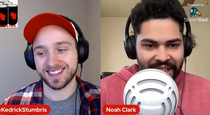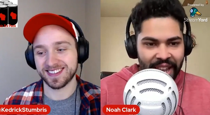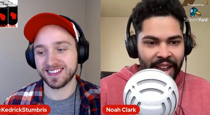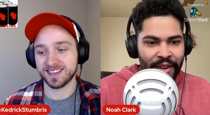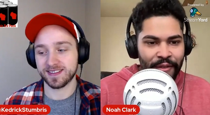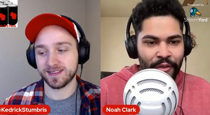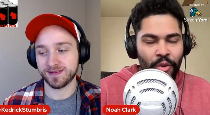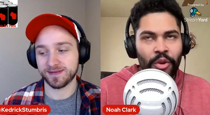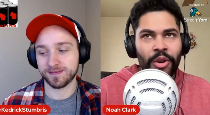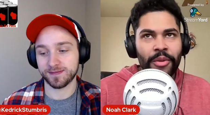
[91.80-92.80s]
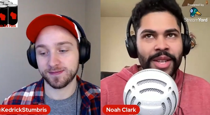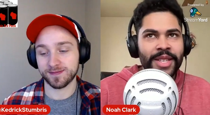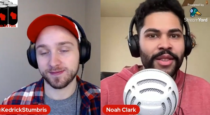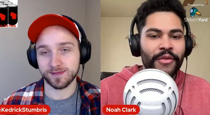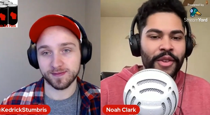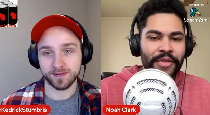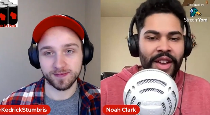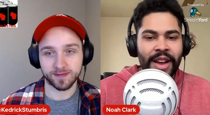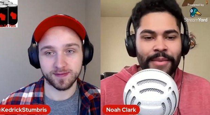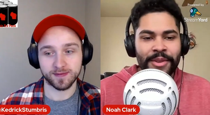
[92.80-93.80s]
Speaker 1: again for what is it, the 5th
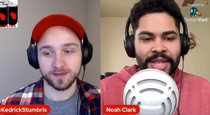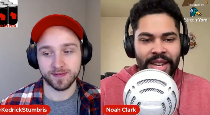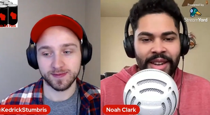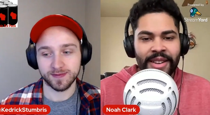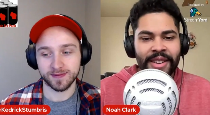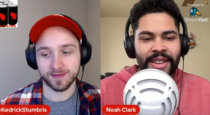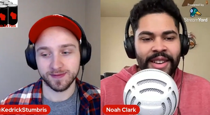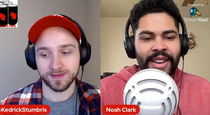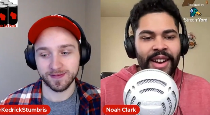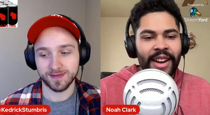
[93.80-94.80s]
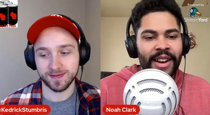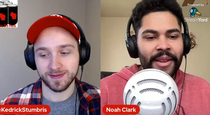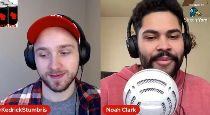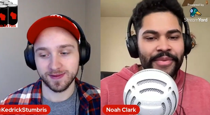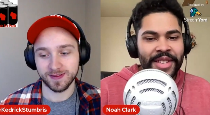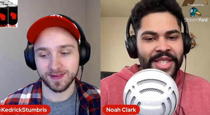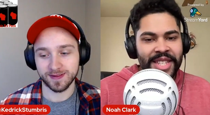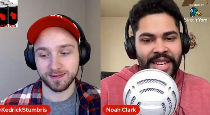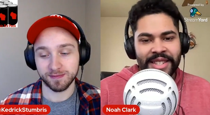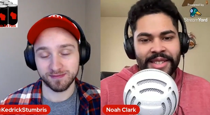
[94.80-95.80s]
time you said? This
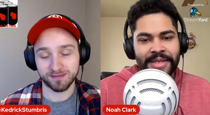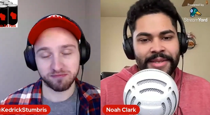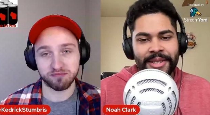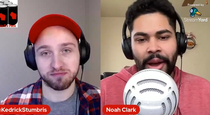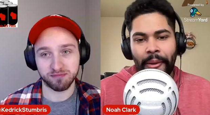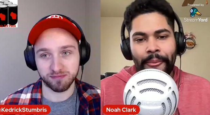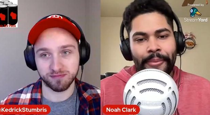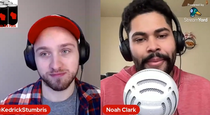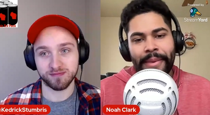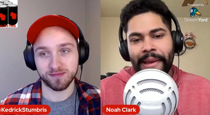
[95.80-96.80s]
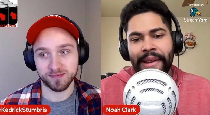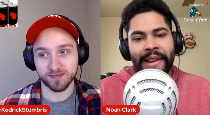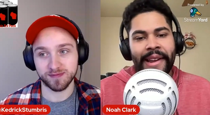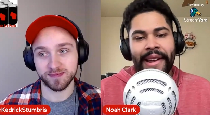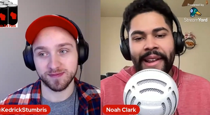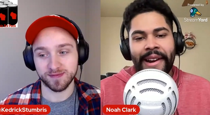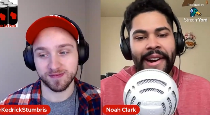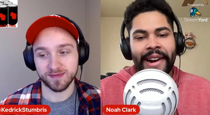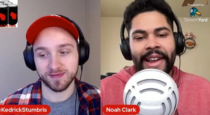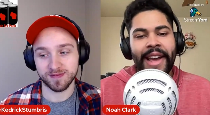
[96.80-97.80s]
season. So
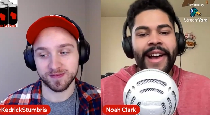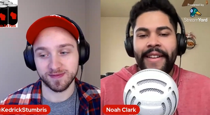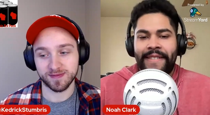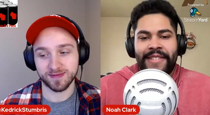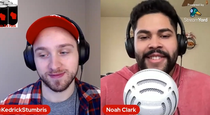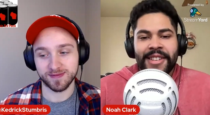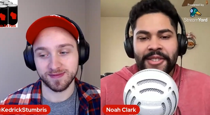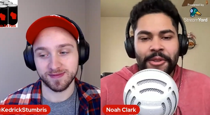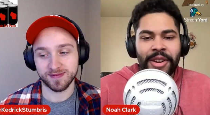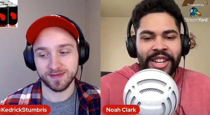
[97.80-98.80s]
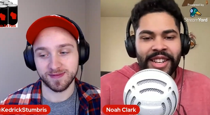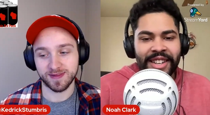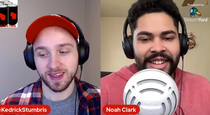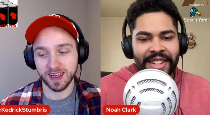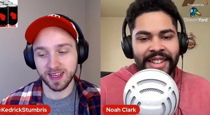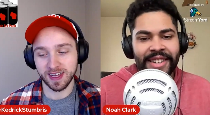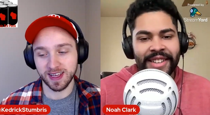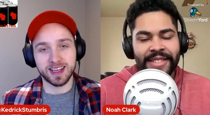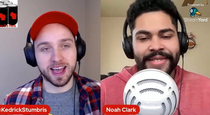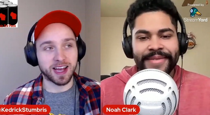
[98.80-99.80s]
Speaker 2: yeah,
Speaker 1: let's get to it.
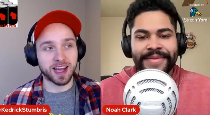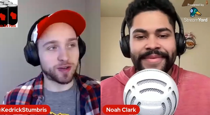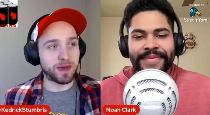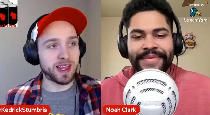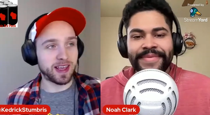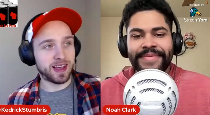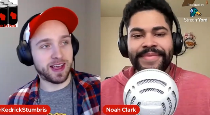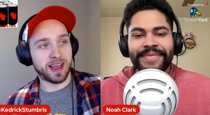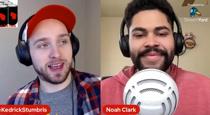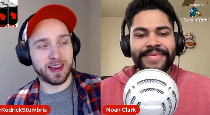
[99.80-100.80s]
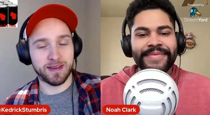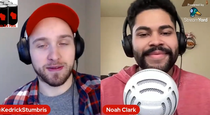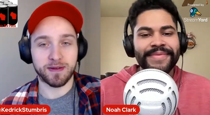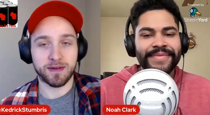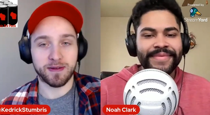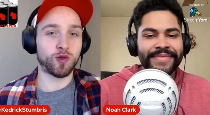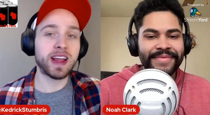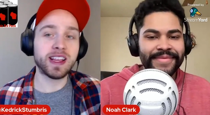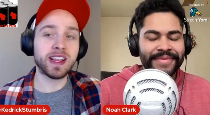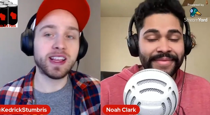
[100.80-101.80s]
Speaker 2: Yeah, it should be a
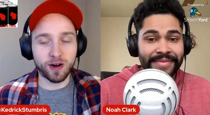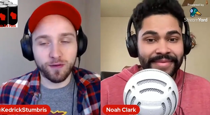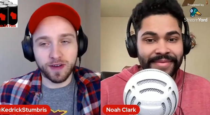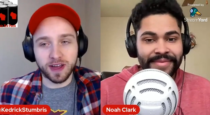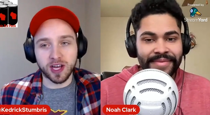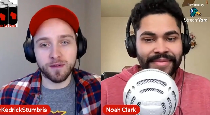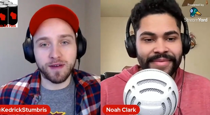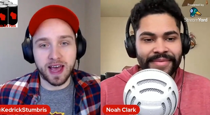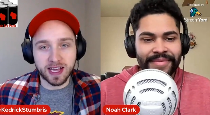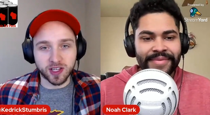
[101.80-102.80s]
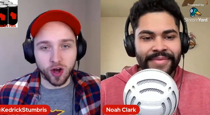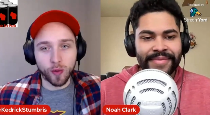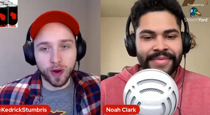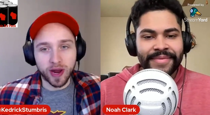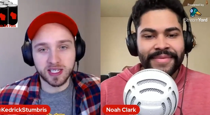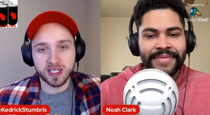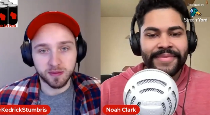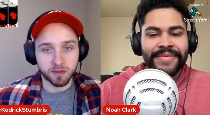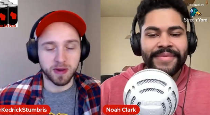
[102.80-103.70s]
great final face-off as always.